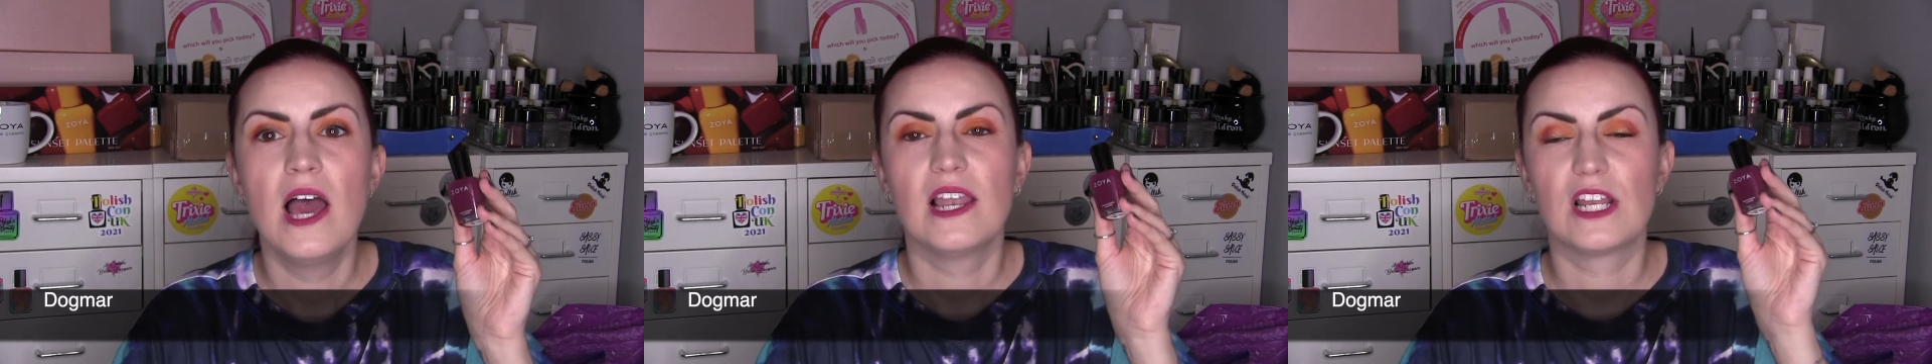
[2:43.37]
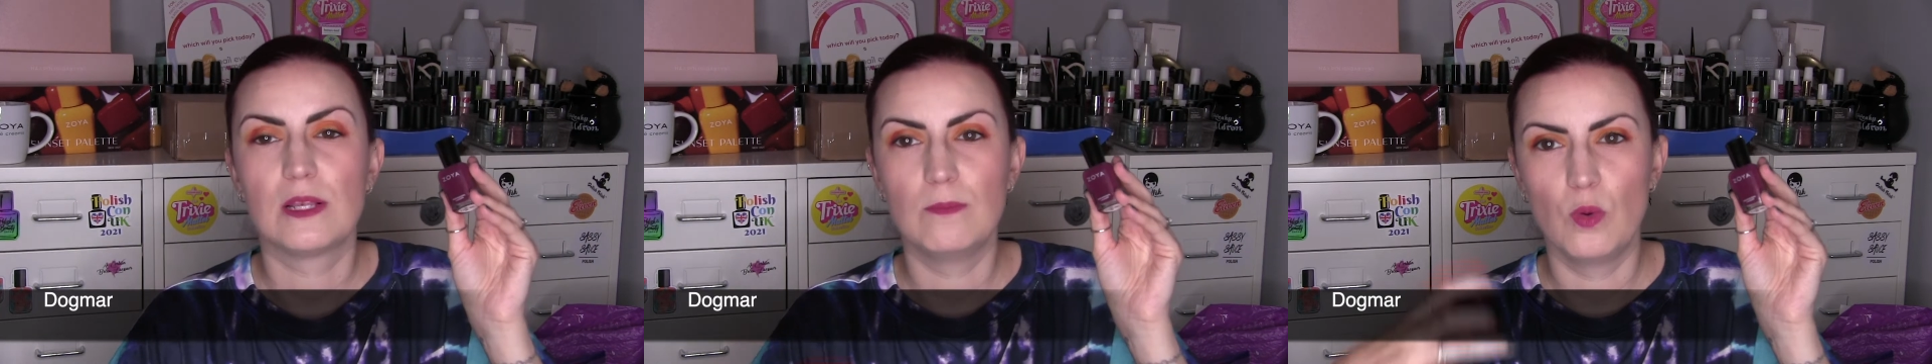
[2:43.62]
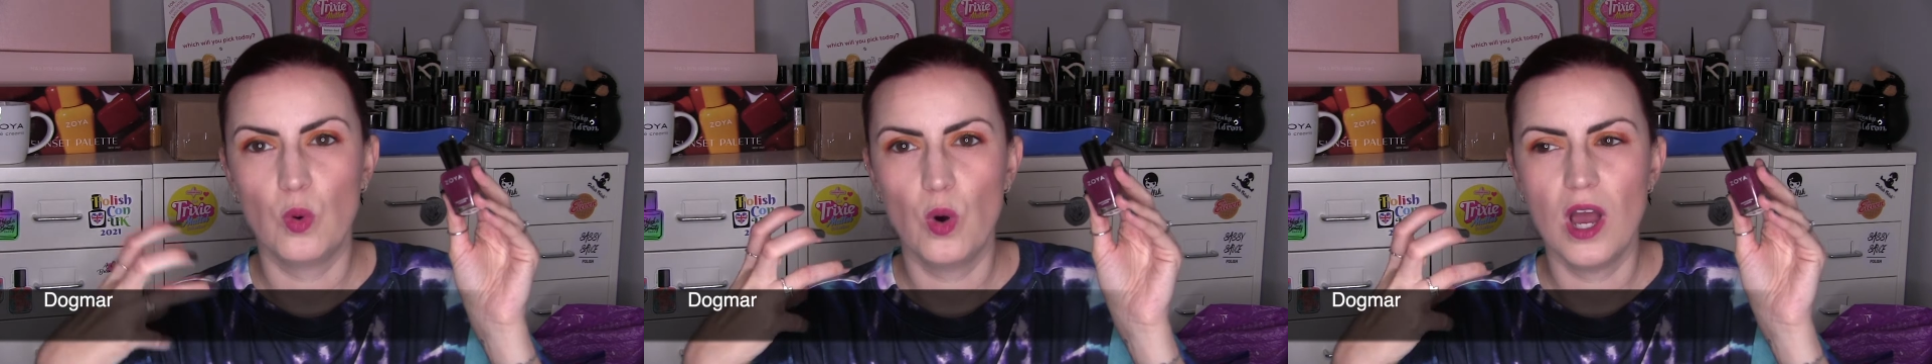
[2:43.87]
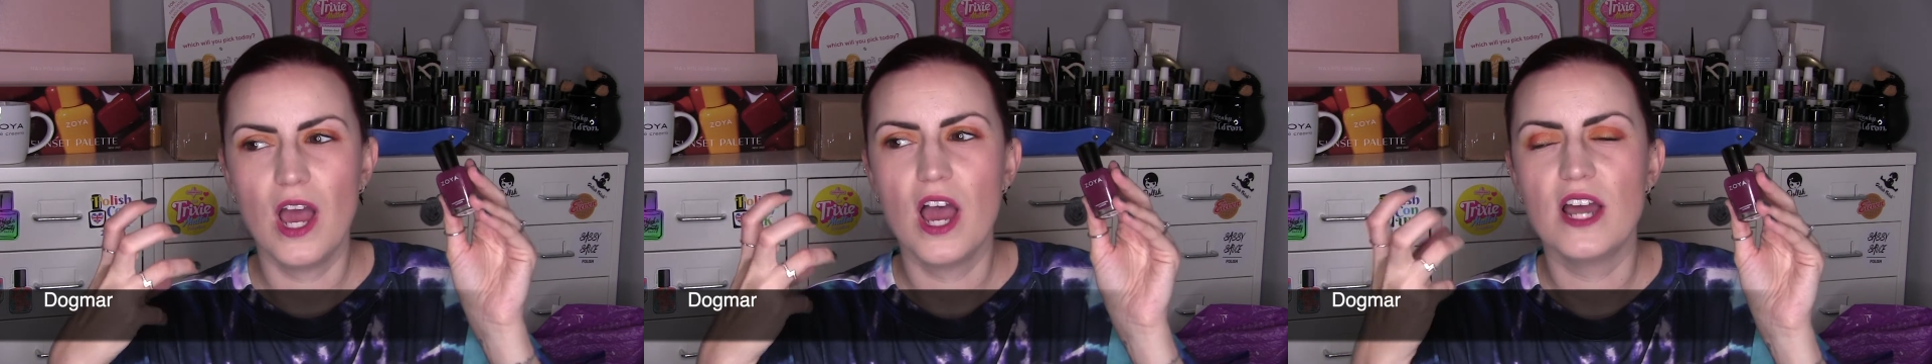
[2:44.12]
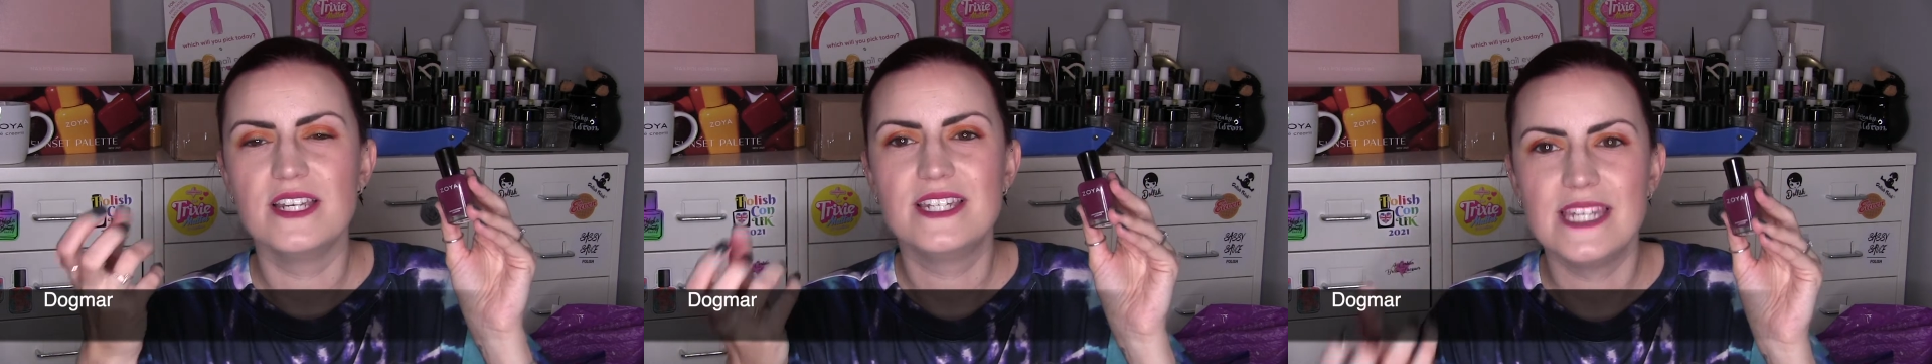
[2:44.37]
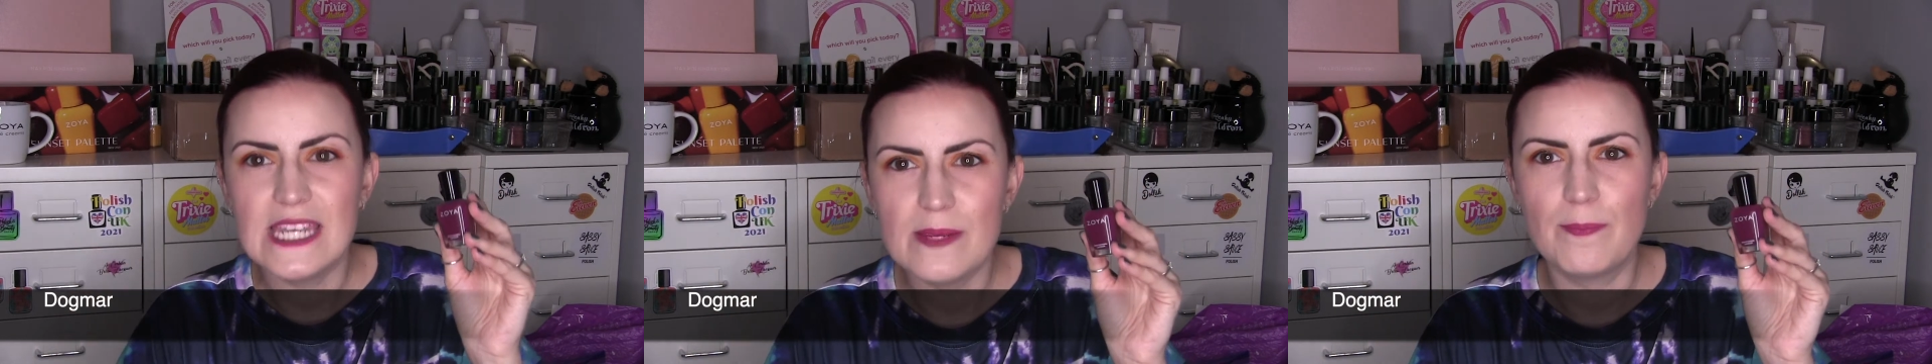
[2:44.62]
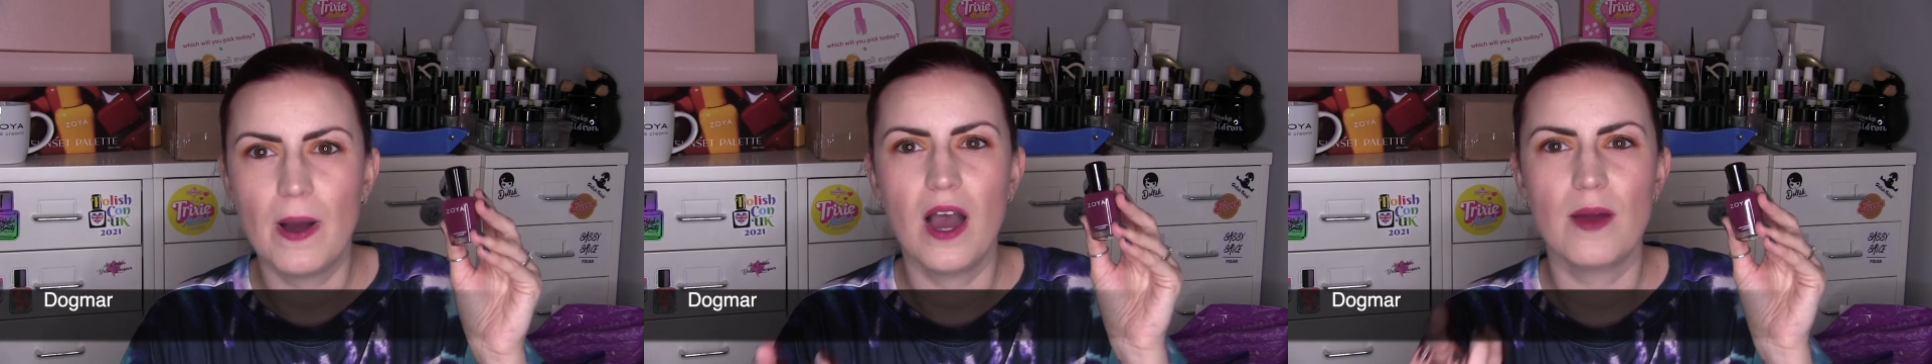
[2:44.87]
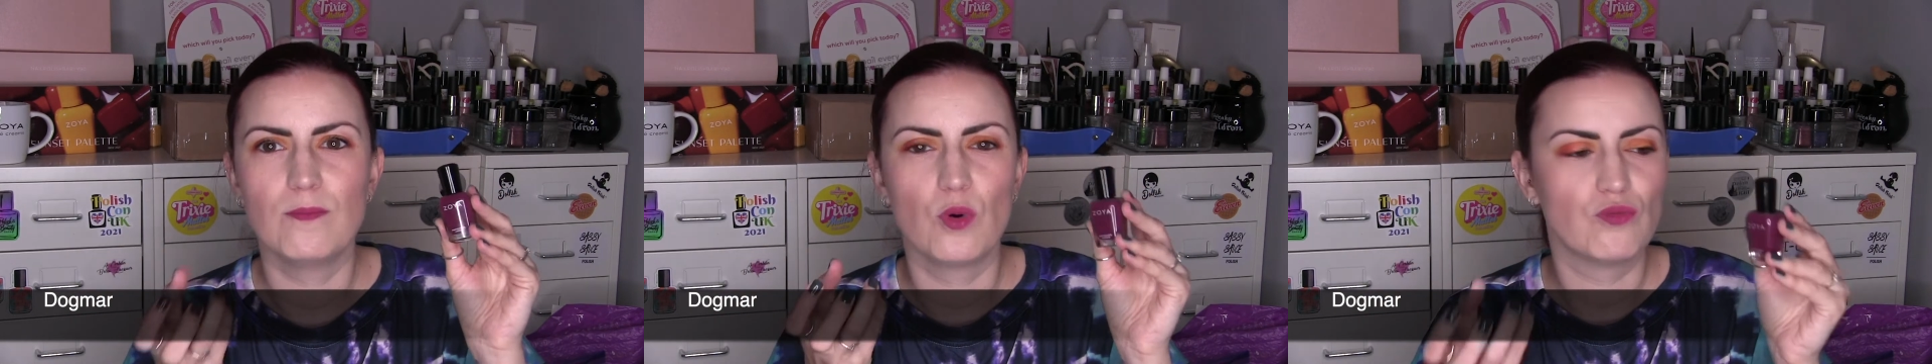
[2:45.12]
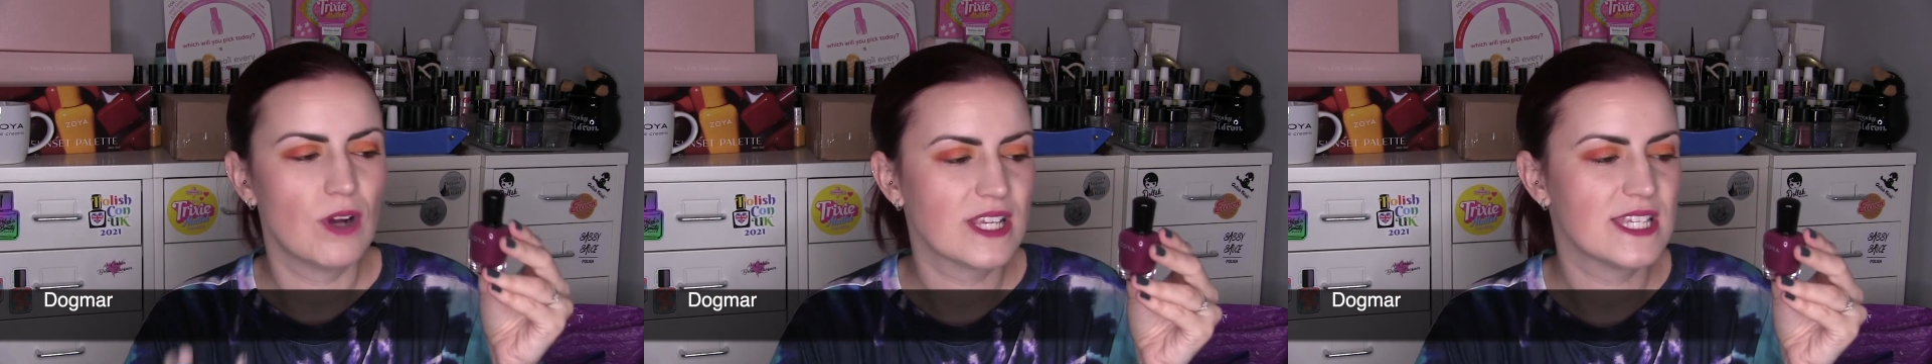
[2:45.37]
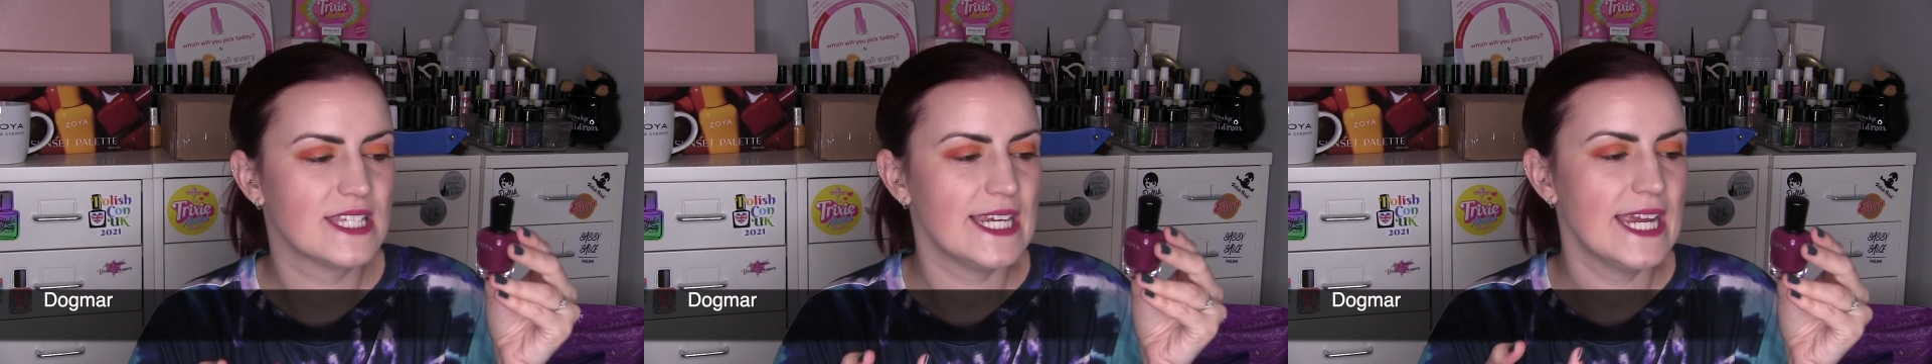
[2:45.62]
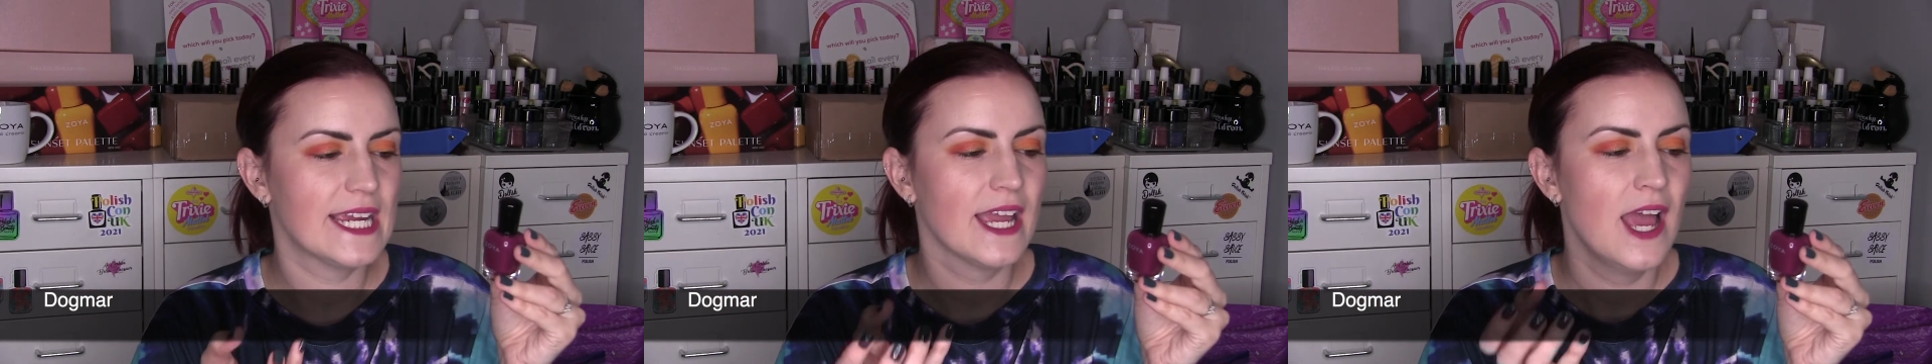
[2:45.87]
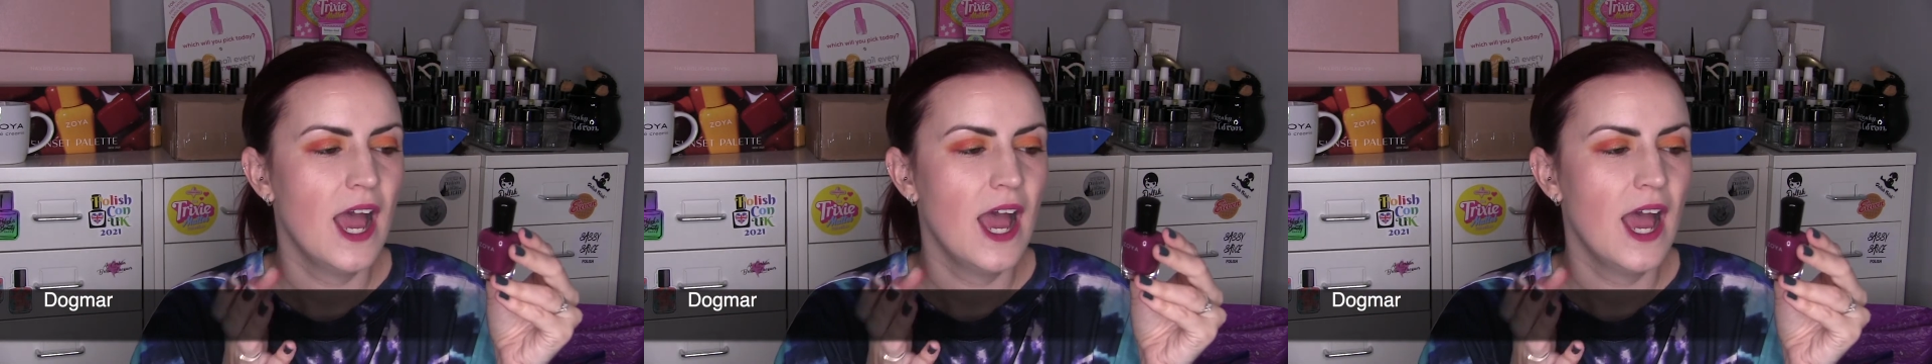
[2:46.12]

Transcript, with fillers: a little more uh, deeper and more rustic.